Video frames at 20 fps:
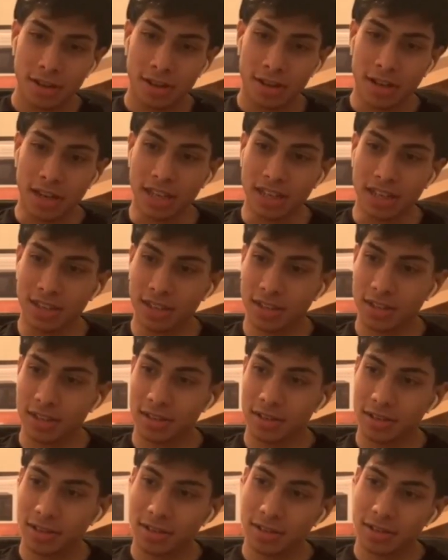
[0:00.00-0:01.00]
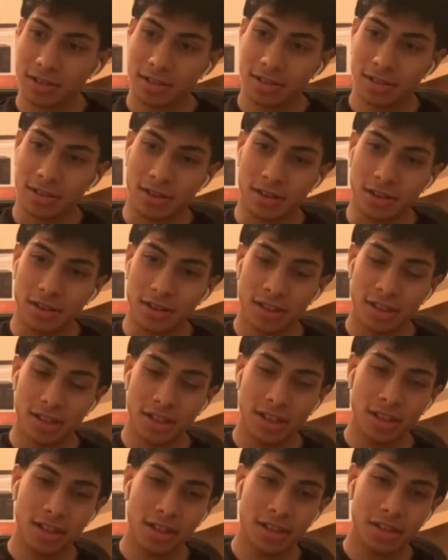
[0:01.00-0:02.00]
I just
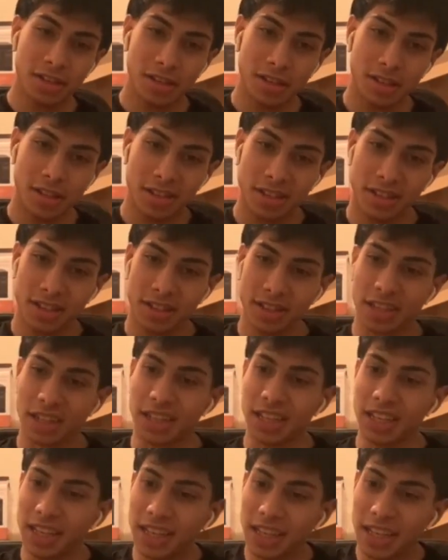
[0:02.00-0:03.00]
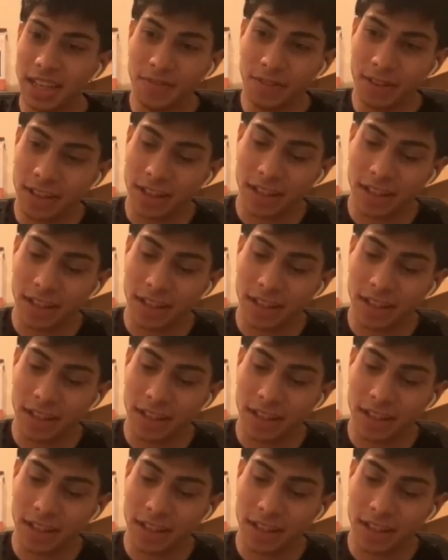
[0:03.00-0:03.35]
honestly, even the